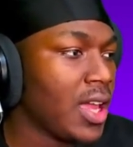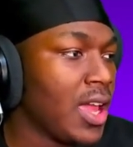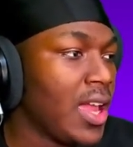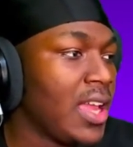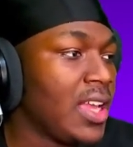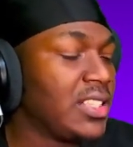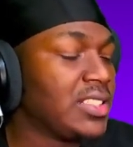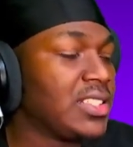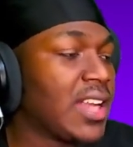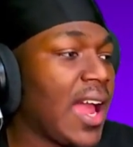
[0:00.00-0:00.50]

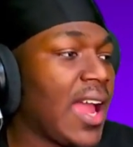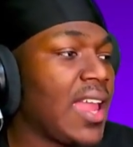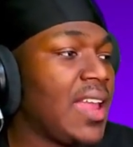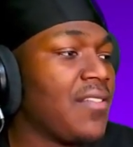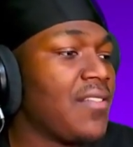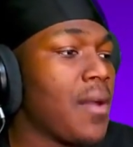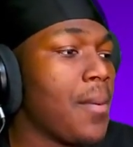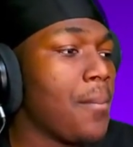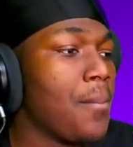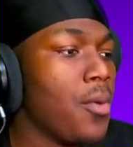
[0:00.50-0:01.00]
He's not
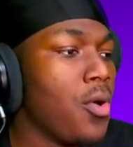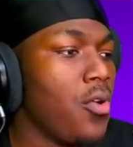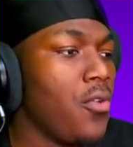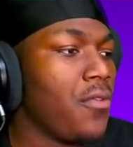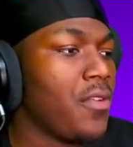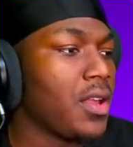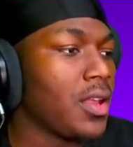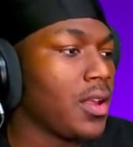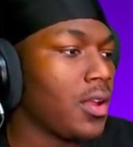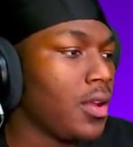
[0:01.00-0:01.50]
even
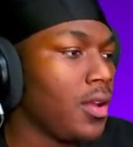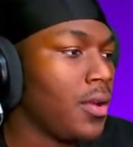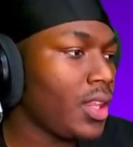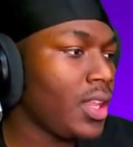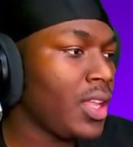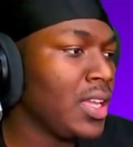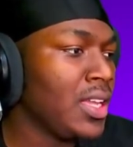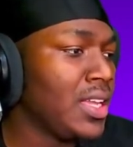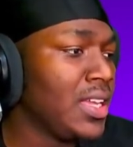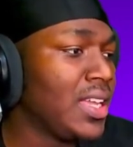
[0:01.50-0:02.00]
moving.
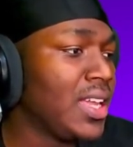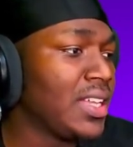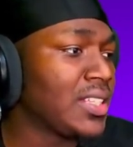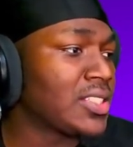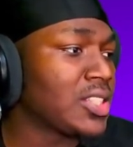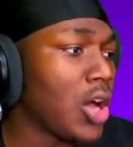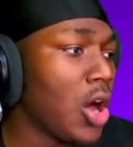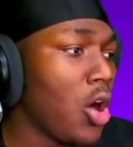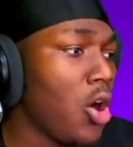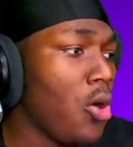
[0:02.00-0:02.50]
He
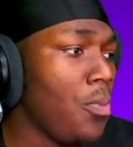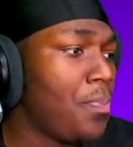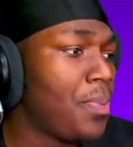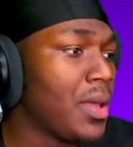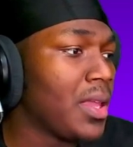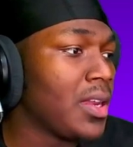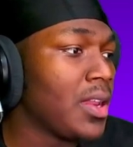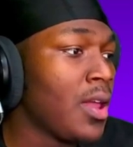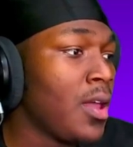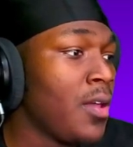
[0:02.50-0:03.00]
gets
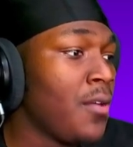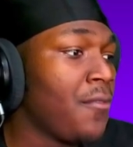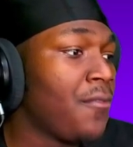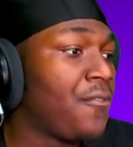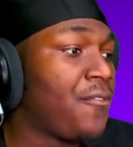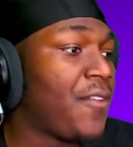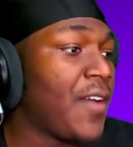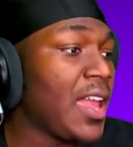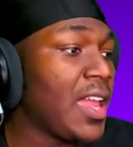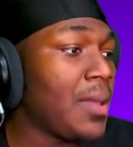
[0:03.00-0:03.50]
open.
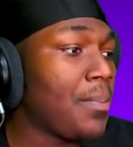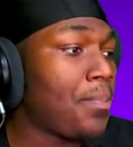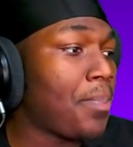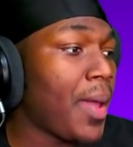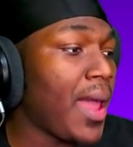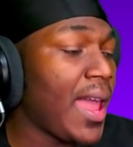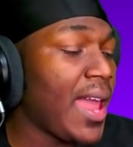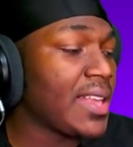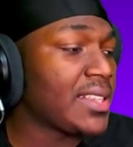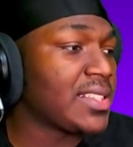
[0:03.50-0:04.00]
Fake
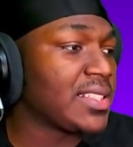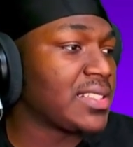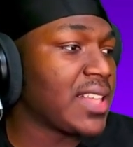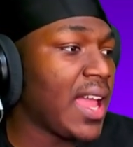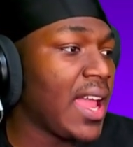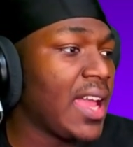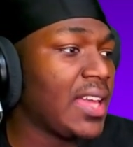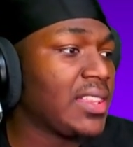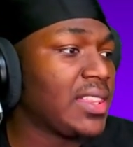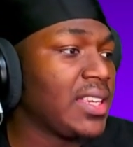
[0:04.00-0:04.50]
passes.
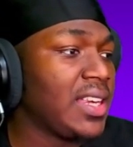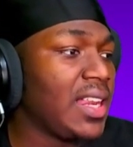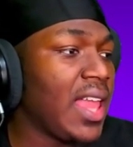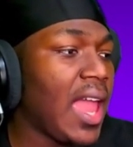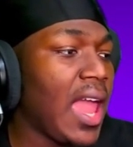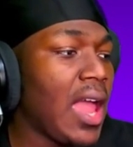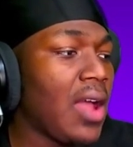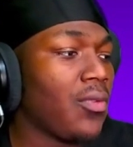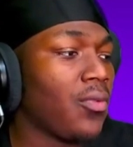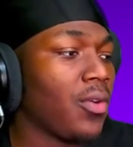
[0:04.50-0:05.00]
Anthony
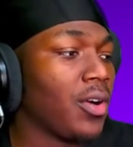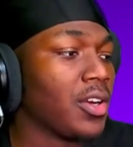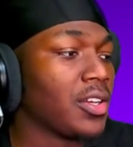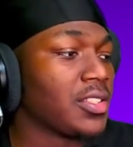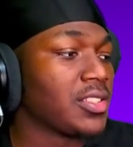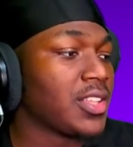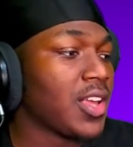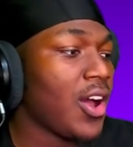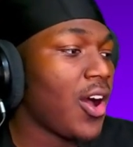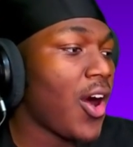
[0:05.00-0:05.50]

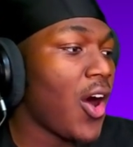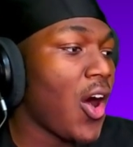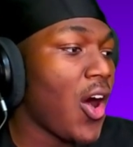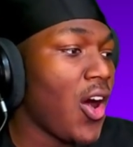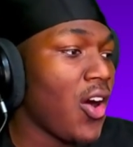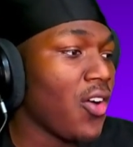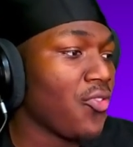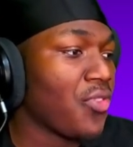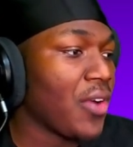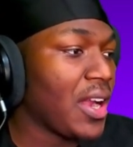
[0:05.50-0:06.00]
Edwards
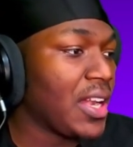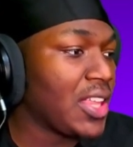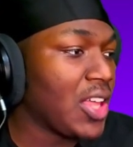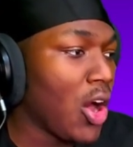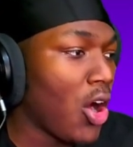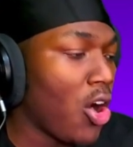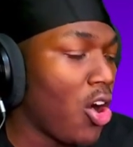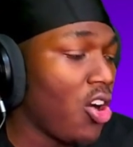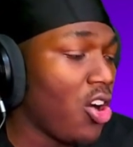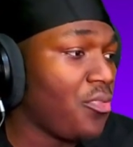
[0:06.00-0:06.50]
already
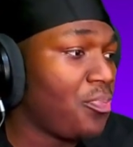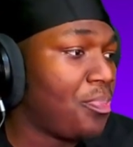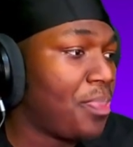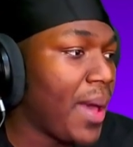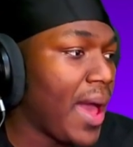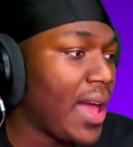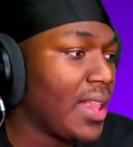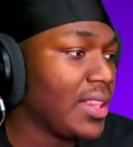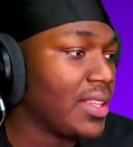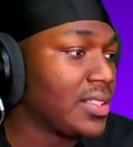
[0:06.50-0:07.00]
off
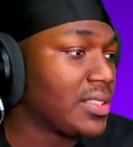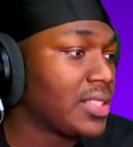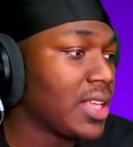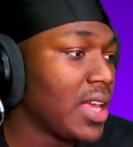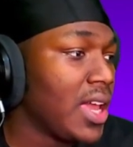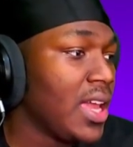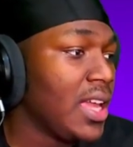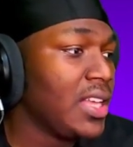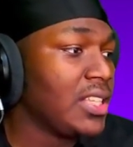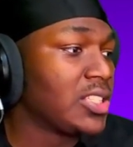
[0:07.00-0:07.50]
balance.
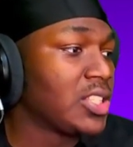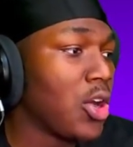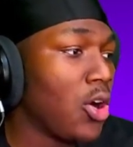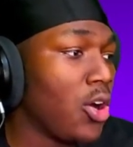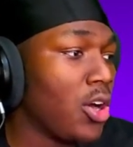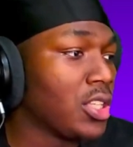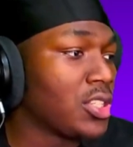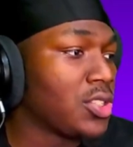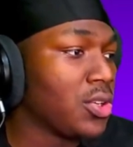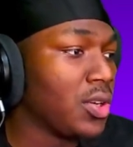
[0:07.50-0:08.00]
He's
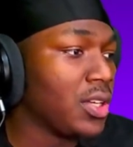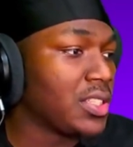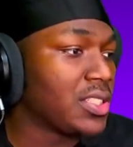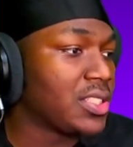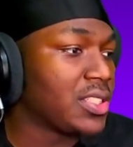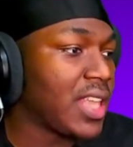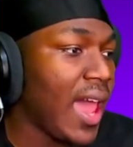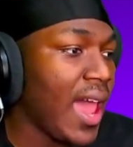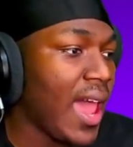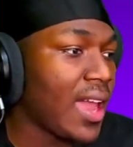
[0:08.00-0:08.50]
going to
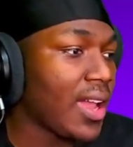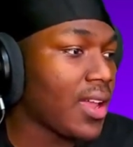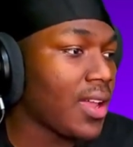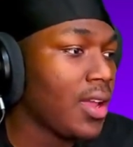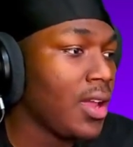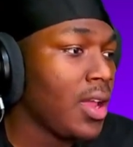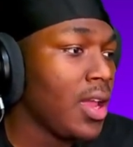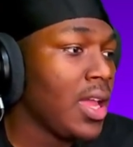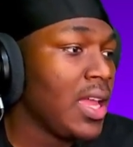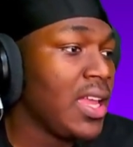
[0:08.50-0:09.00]
attack.
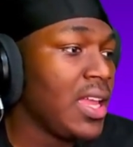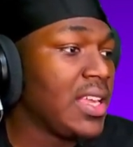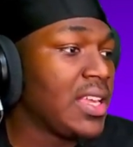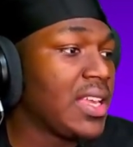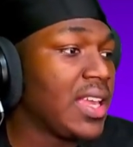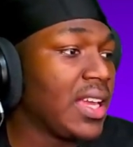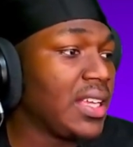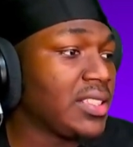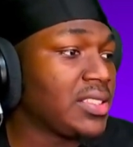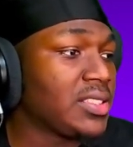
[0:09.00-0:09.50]
He
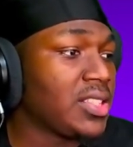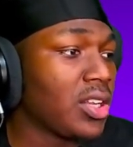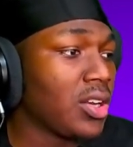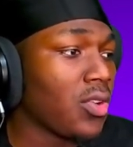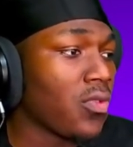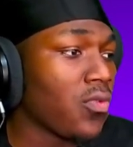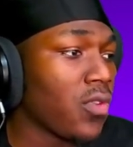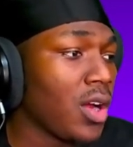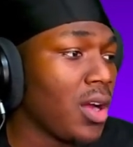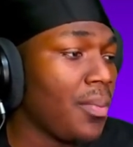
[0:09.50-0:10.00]
gets to
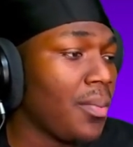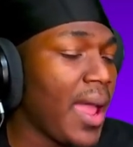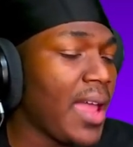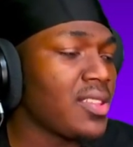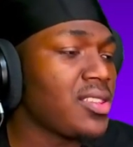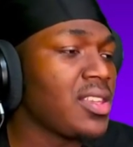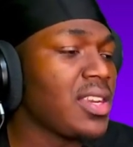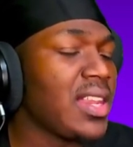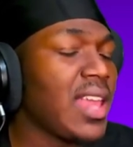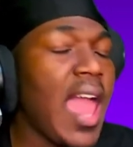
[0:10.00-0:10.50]
the rim.
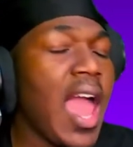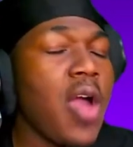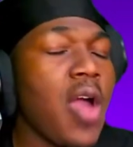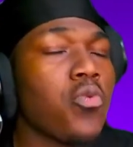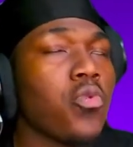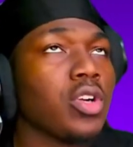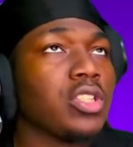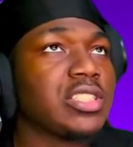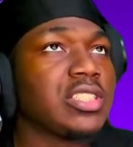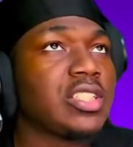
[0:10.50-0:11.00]
Anthony
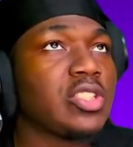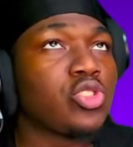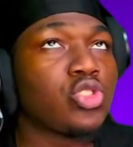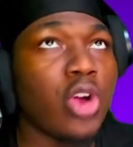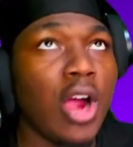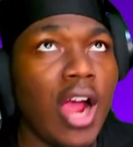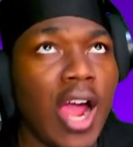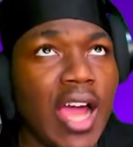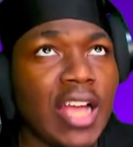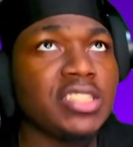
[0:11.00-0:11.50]
Edwards
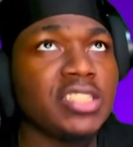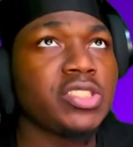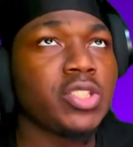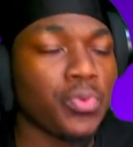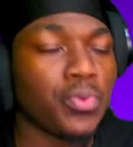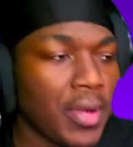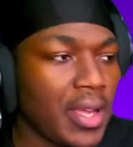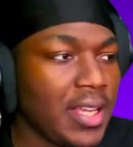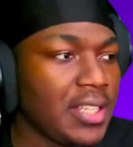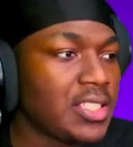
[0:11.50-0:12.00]
tries to
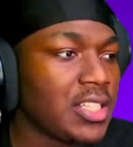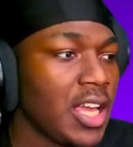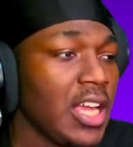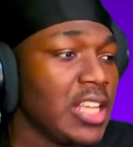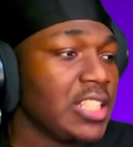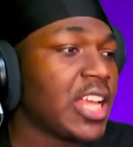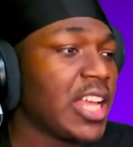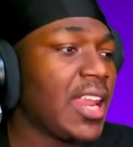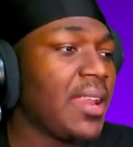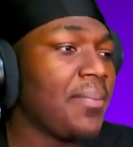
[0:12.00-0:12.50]
reach.
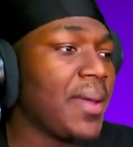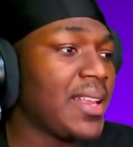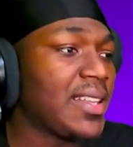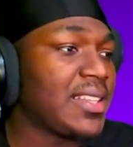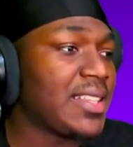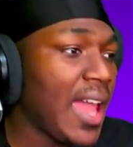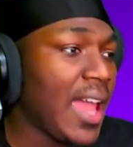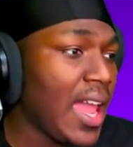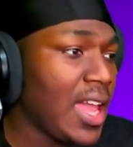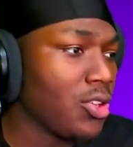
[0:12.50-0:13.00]
Jaden
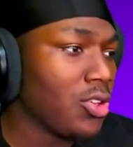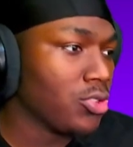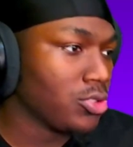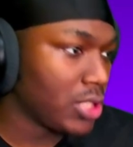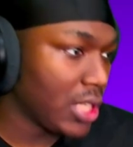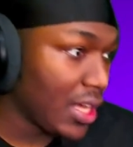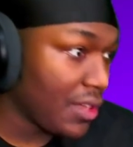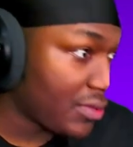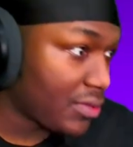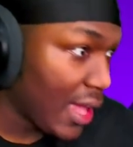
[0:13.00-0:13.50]
McDaniels,
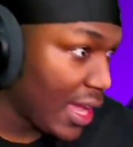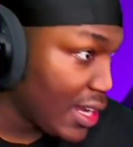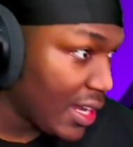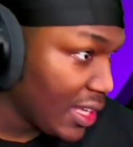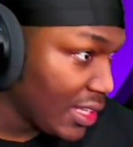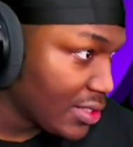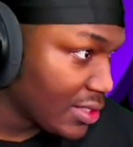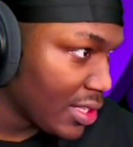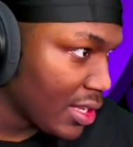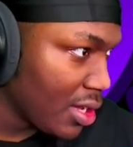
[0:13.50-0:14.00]
if that
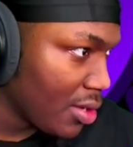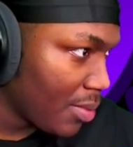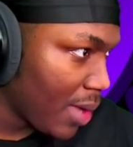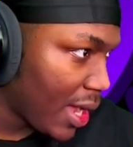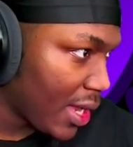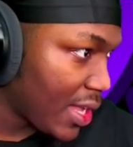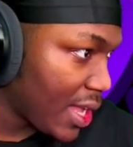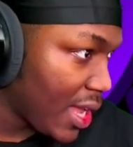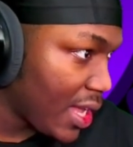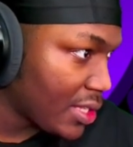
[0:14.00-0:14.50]
is him, I
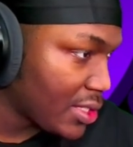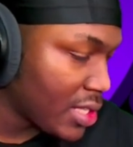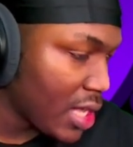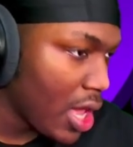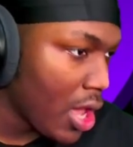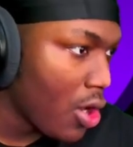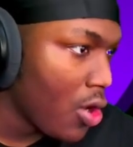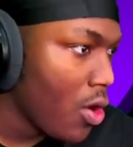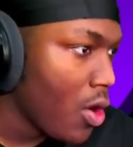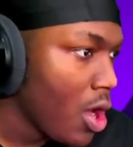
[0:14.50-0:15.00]
can't
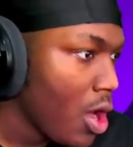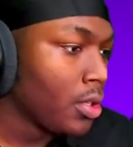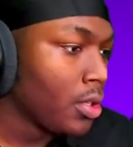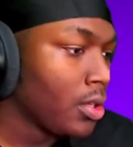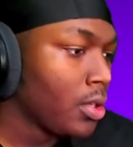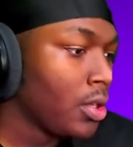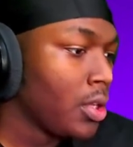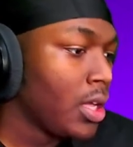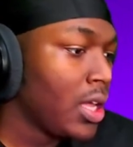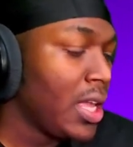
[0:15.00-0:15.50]
tell.
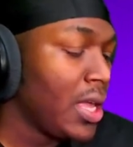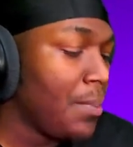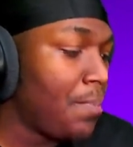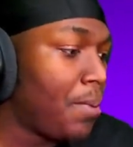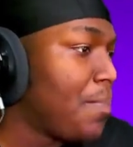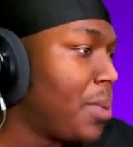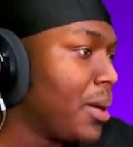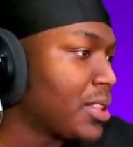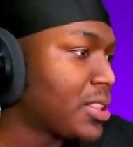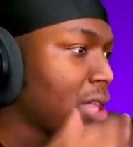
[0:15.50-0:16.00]
He
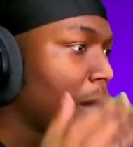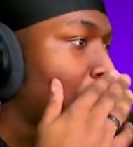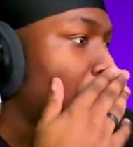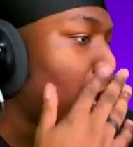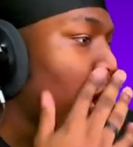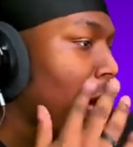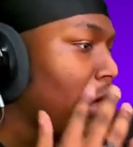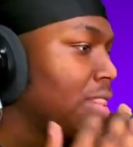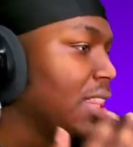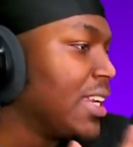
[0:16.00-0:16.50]
put the
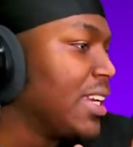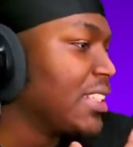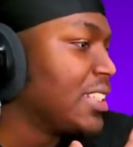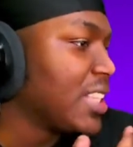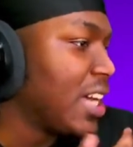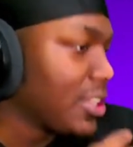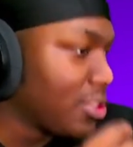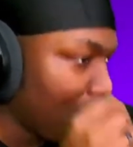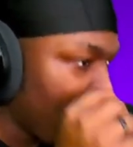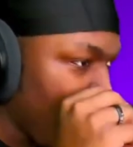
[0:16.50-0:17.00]
ball in his
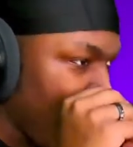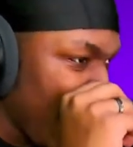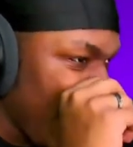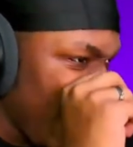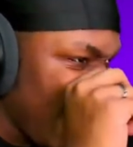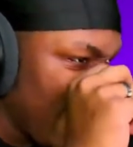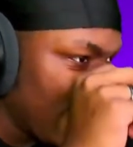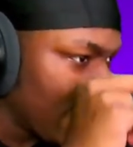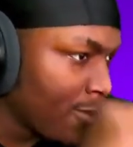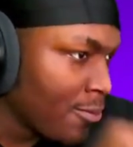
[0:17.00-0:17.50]
other hand.